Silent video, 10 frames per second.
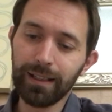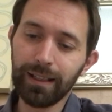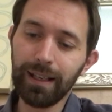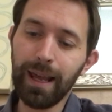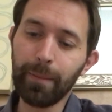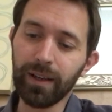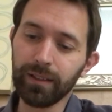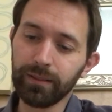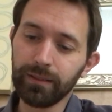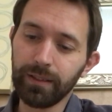Clamour
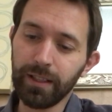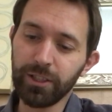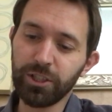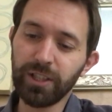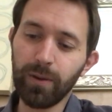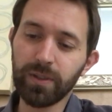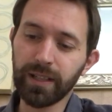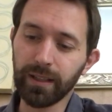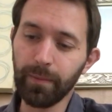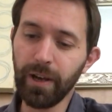and
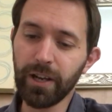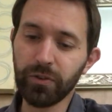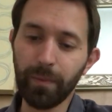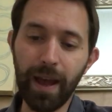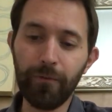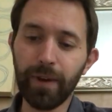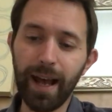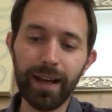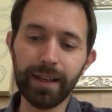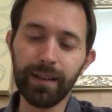shouting emerged from every
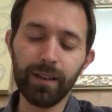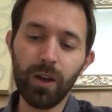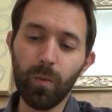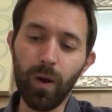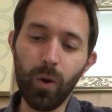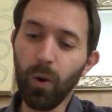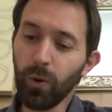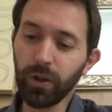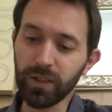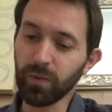alley, while
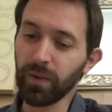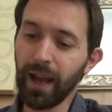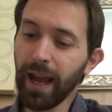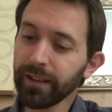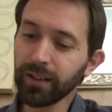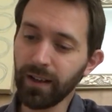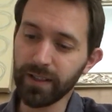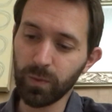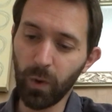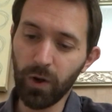hawkers with
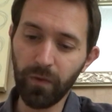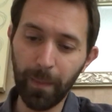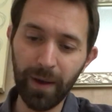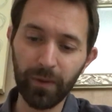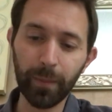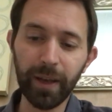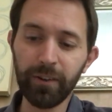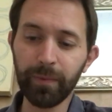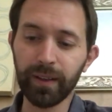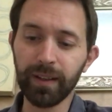handcarts wove about the
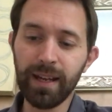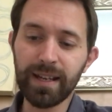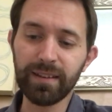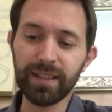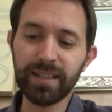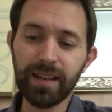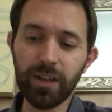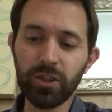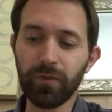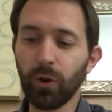pavement, and the
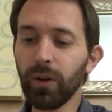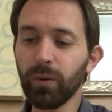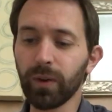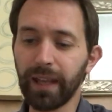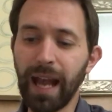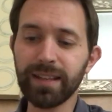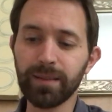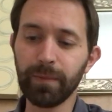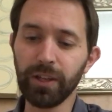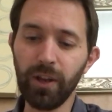stench of oil, gas
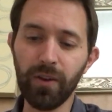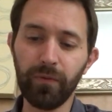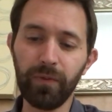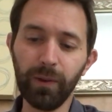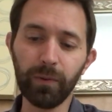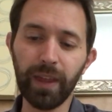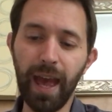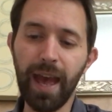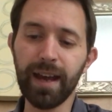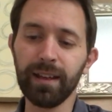and manure filled the
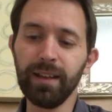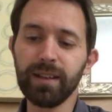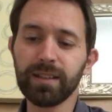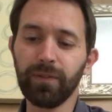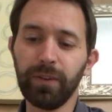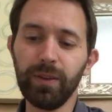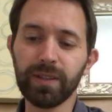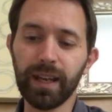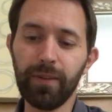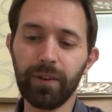air,
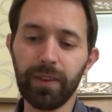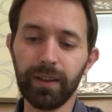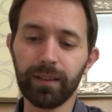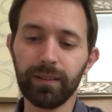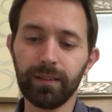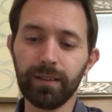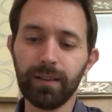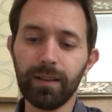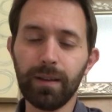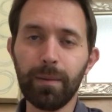suffusing everything.
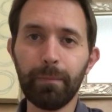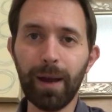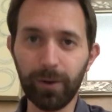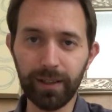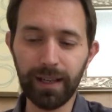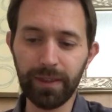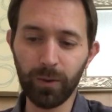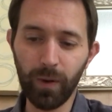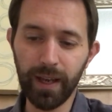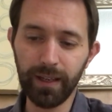Malkin led
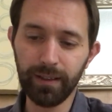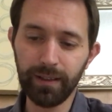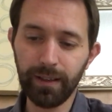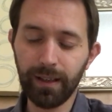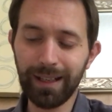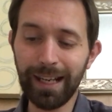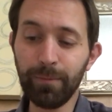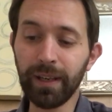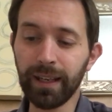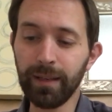the way,
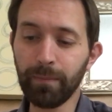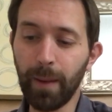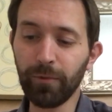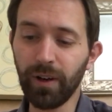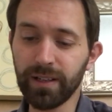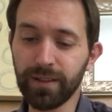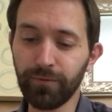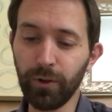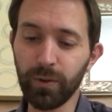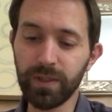claiming he'd memorised the
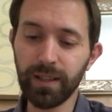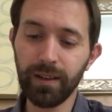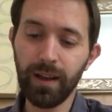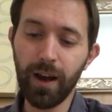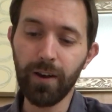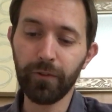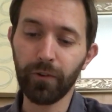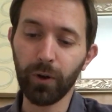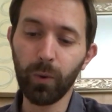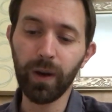route after
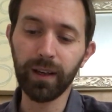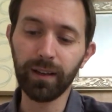a quick